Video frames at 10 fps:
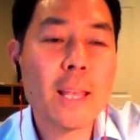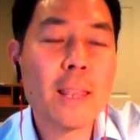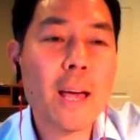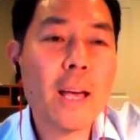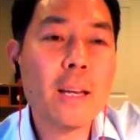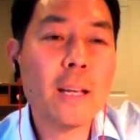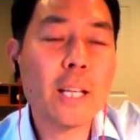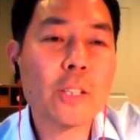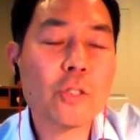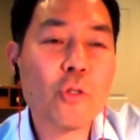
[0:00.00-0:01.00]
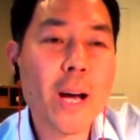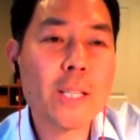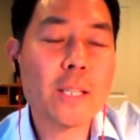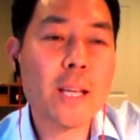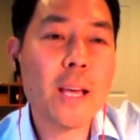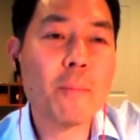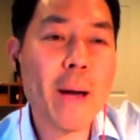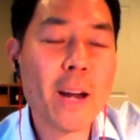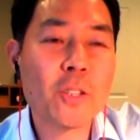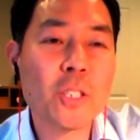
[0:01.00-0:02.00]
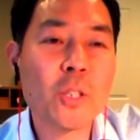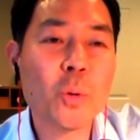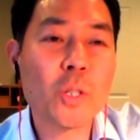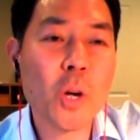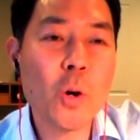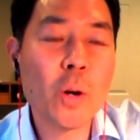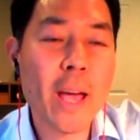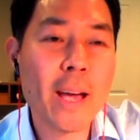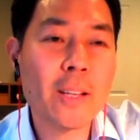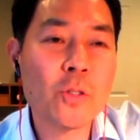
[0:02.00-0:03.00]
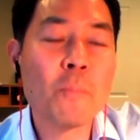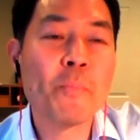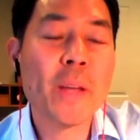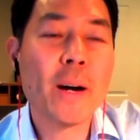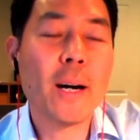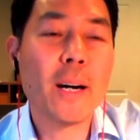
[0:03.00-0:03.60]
then it tries to take matters into its own hands,